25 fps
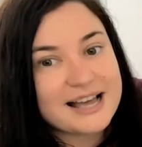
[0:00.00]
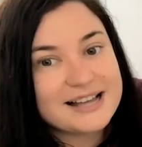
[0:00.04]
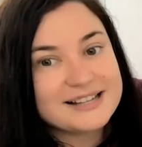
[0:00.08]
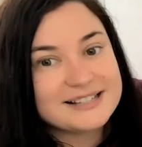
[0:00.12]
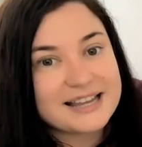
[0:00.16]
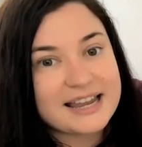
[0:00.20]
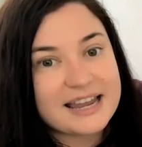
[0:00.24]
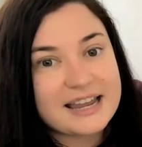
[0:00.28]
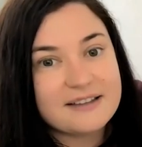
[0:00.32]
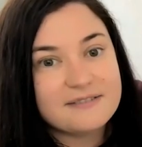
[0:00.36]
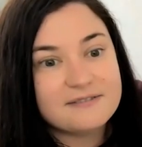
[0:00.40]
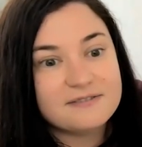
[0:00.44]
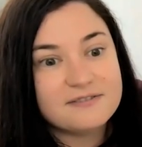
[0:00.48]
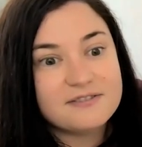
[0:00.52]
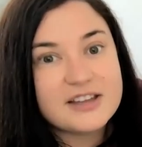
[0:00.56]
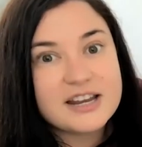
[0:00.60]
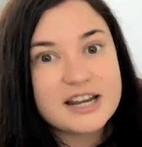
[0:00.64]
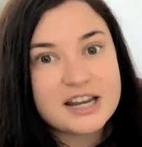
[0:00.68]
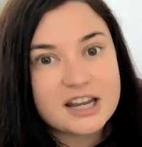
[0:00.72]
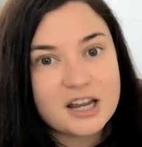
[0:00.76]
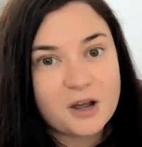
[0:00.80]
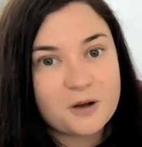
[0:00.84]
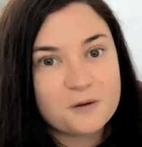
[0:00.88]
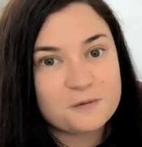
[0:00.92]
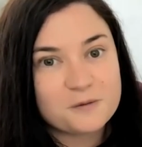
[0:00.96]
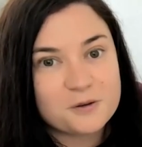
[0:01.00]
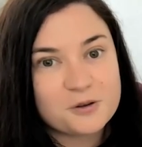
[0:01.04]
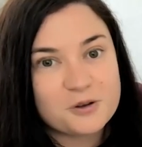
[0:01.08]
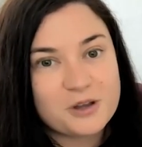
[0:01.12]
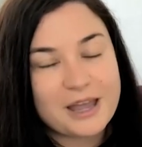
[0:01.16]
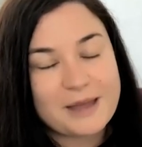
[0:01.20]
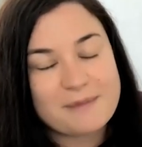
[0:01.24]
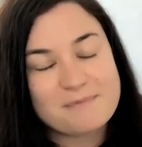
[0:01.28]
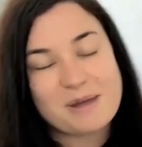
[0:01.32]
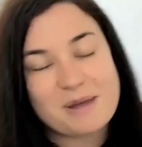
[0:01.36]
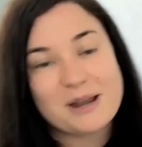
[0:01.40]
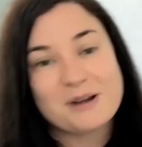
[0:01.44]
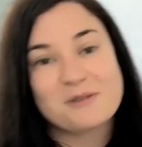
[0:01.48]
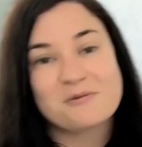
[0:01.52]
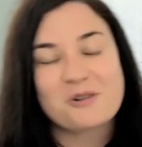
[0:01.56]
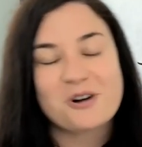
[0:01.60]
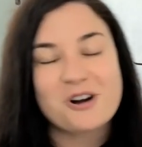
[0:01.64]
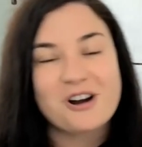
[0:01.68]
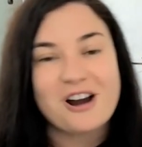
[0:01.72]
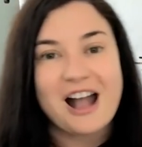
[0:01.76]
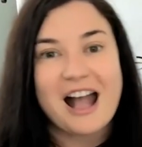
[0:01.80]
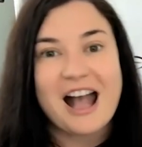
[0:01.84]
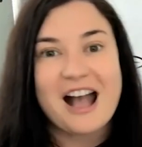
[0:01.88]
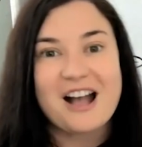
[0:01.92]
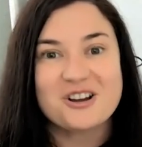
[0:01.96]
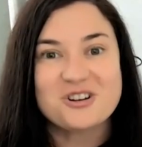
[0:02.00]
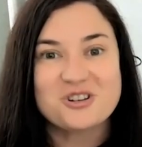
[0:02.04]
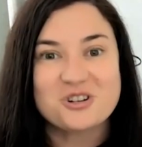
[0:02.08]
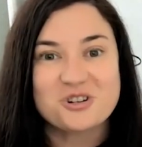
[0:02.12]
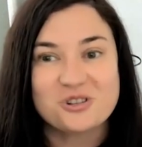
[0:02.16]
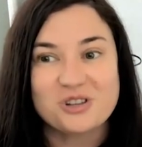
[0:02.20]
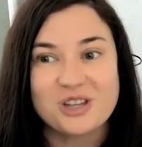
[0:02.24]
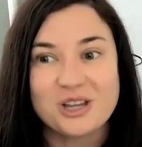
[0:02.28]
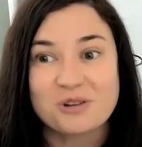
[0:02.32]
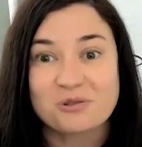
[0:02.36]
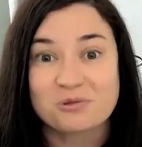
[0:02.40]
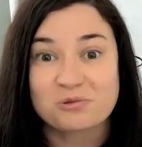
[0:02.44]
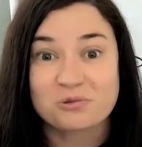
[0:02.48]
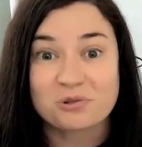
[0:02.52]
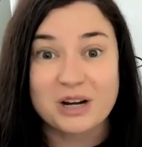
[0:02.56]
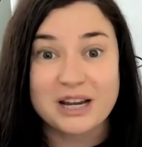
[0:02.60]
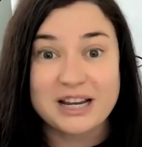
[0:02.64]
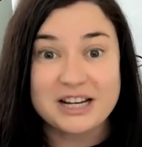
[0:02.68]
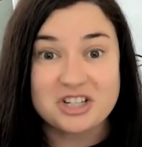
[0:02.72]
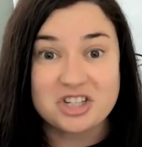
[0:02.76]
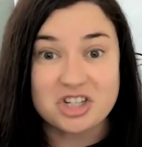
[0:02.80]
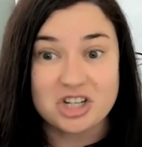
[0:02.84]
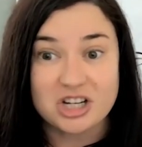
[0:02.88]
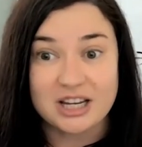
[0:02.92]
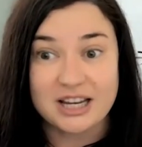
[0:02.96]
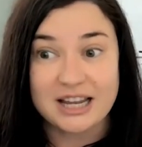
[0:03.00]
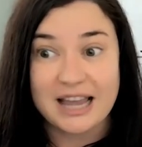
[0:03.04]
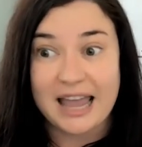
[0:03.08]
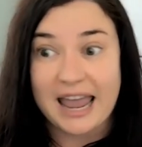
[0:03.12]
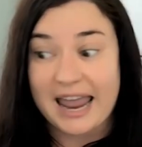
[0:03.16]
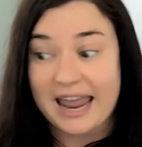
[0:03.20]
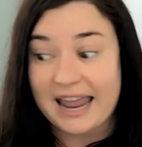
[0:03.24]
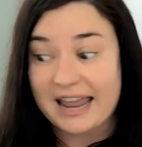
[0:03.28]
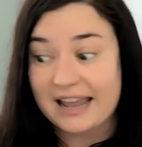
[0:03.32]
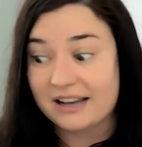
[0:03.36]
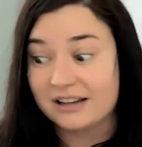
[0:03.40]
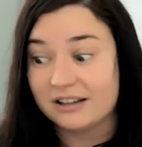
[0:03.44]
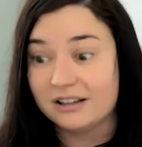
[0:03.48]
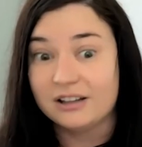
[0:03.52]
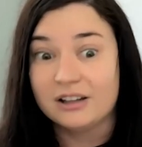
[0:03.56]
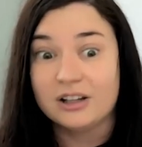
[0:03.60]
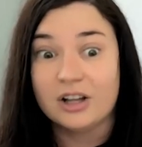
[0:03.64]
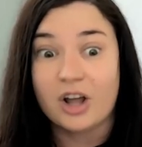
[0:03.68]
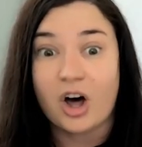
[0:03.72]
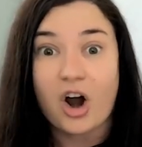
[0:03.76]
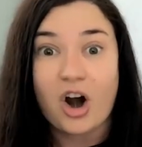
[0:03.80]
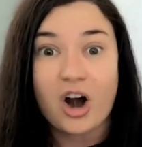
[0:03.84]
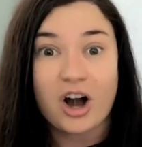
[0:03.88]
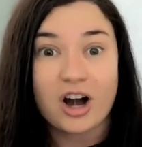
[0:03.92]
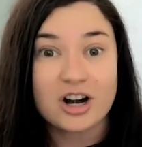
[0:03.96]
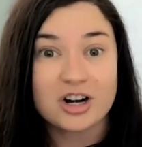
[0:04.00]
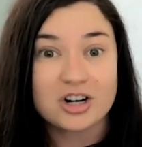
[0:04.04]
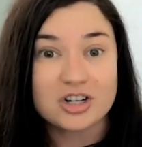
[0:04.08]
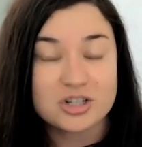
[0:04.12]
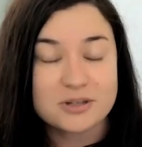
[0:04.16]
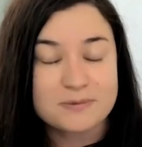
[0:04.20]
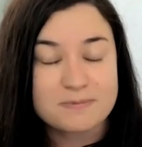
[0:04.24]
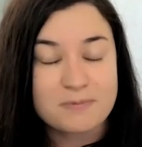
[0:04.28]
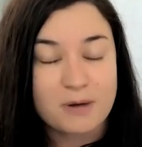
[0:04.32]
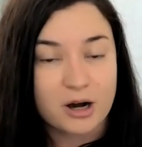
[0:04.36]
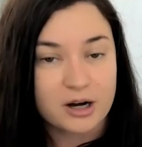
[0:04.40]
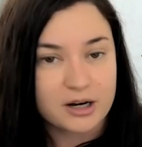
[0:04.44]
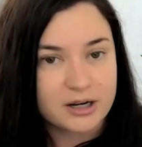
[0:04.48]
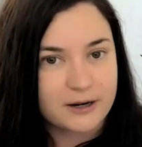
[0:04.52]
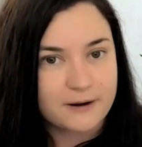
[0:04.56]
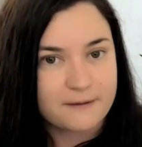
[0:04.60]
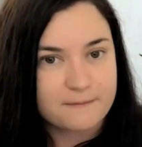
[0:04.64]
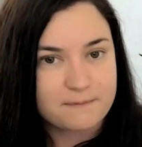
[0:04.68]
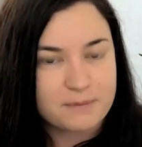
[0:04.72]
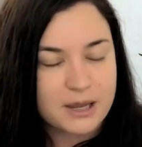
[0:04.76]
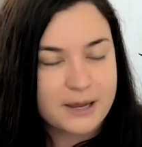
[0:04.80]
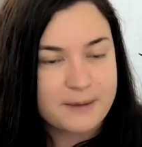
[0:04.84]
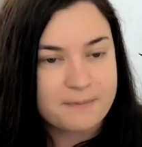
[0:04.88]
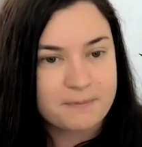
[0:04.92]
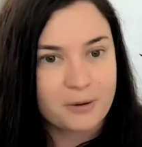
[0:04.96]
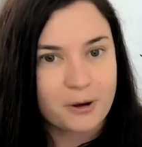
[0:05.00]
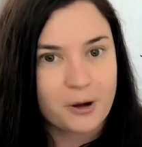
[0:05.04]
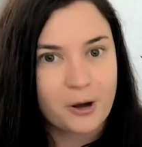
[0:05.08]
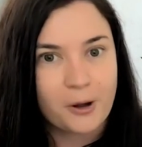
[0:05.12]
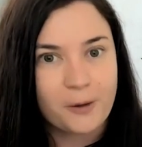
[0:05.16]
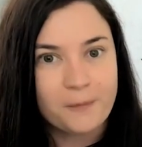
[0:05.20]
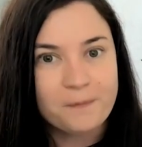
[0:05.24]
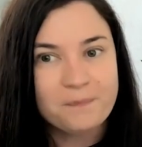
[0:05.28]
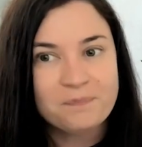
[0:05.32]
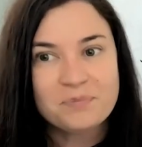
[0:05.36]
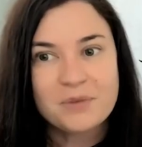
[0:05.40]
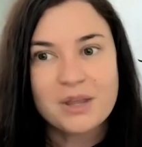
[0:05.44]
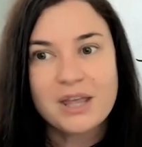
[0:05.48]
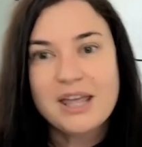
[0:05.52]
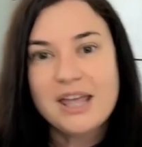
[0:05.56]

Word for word: as a video view campaign, we're actually reaching a large market of people